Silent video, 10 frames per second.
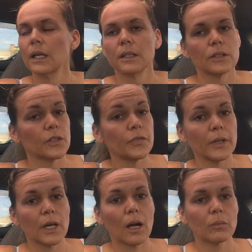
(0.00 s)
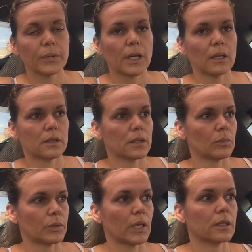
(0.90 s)
this is a very complicated
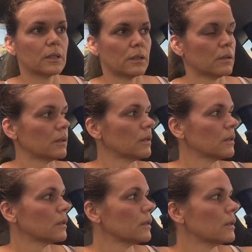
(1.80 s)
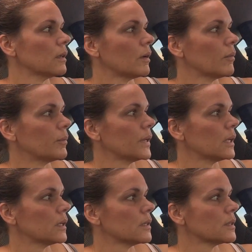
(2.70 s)
subject,
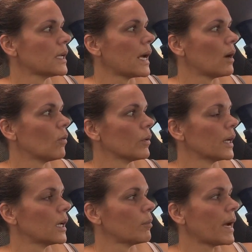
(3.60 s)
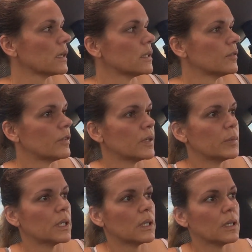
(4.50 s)
because now we're getting back to the very
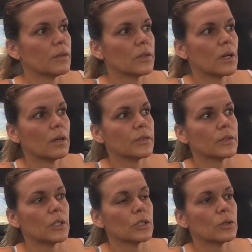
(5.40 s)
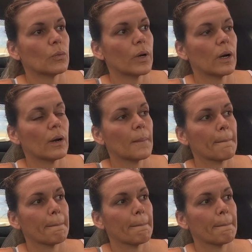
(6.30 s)
beginning of the conversation where